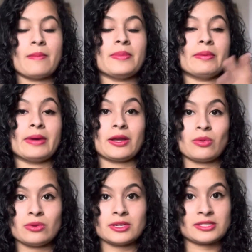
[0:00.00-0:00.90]
But my
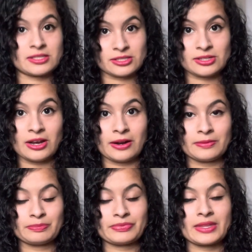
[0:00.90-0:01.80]
oldest is not.
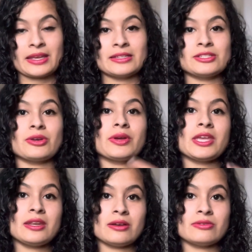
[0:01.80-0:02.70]
And so
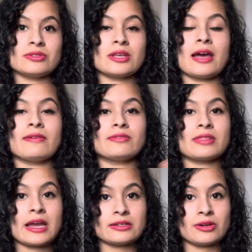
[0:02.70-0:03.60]
he knows that after
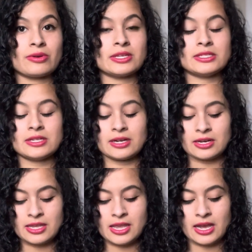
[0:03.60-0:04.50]
that Tony's done,
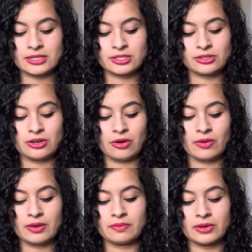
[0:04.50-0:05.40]
he has to go
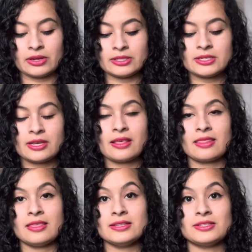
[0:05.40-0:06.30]
and put
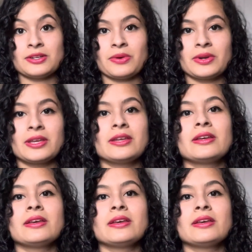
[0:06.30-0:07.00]
this Tony.